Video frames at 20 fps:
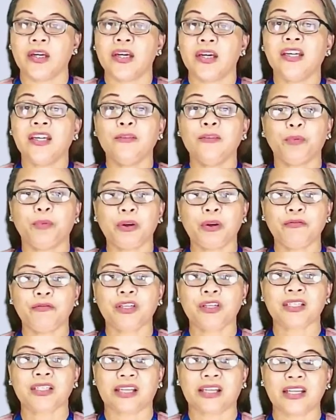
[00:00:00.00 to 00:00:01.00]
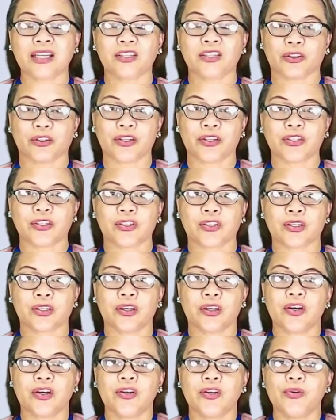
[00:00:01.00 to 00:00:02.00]
In the previous lessons,
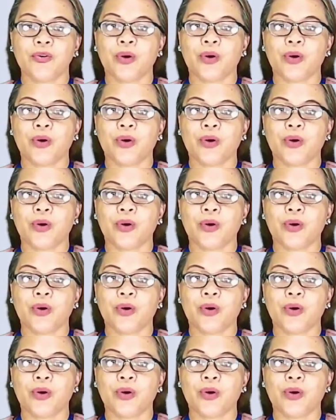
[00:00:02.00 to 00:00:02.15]
you